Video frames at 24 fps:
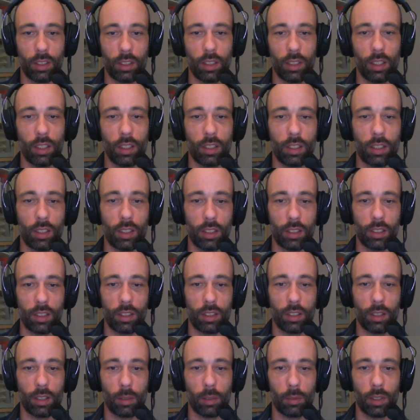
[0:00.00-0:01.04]
This is
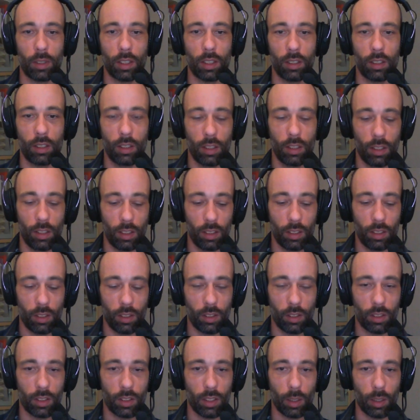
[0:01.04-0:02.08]
something. Your
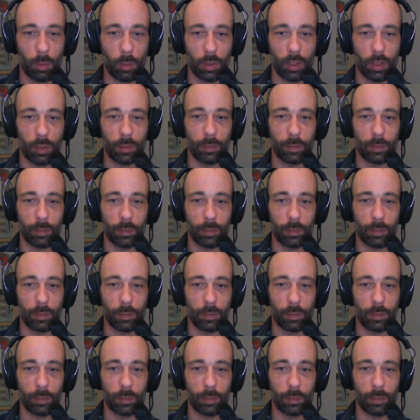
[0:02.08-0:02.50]
steps.